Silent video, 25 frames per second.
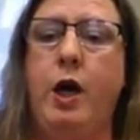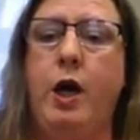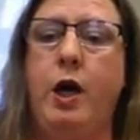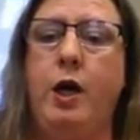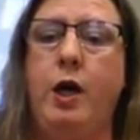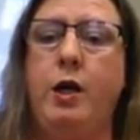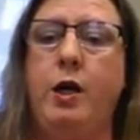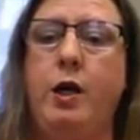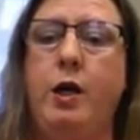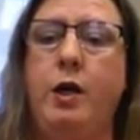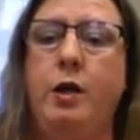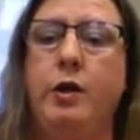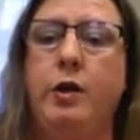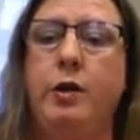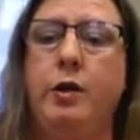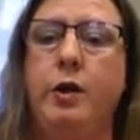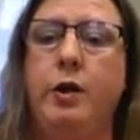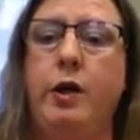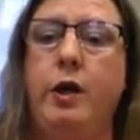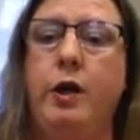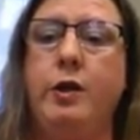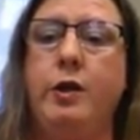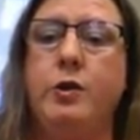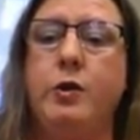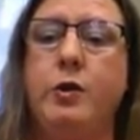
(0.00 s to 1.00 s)
had
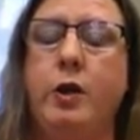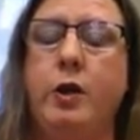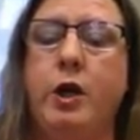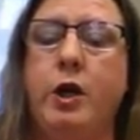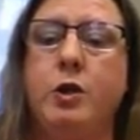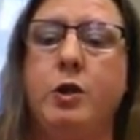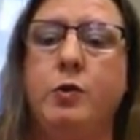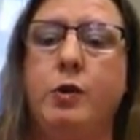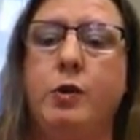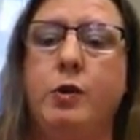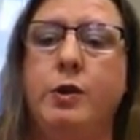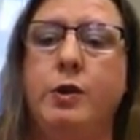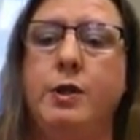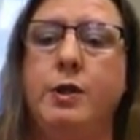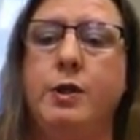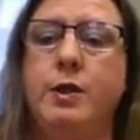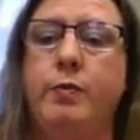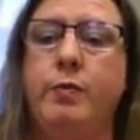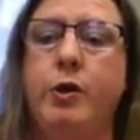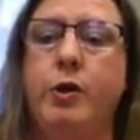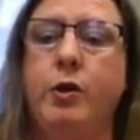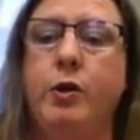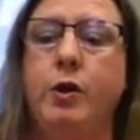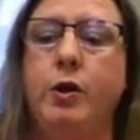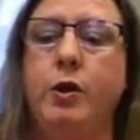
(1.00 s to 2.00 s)
an intellectual
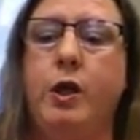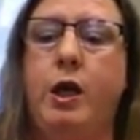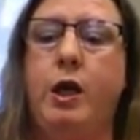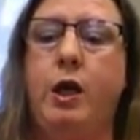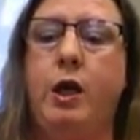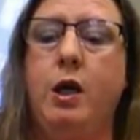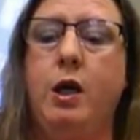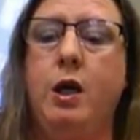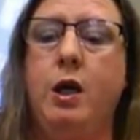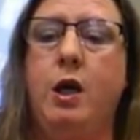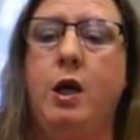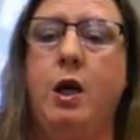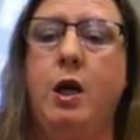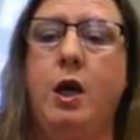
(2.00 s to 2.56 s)
disability,